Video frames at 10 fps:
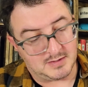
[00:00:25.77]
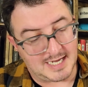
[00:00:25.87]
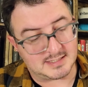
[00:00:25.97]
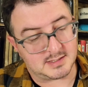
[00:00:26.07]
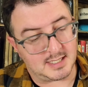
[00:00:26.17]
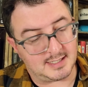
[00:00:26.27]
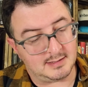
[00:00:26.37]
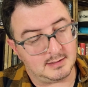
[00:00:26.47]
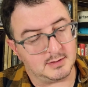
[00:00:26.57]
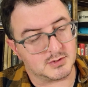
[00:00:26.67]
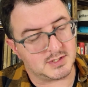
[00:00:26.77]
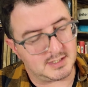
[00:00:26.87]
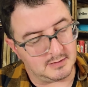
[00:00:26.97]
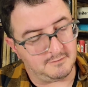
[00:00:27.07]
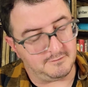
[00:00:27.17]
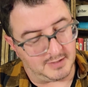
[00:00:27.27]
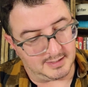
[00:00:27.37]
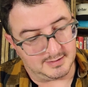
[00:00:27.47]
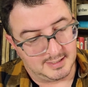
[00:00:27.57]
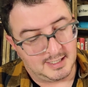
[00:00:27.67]
That said, they're still
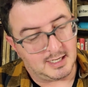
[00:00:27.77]
fun,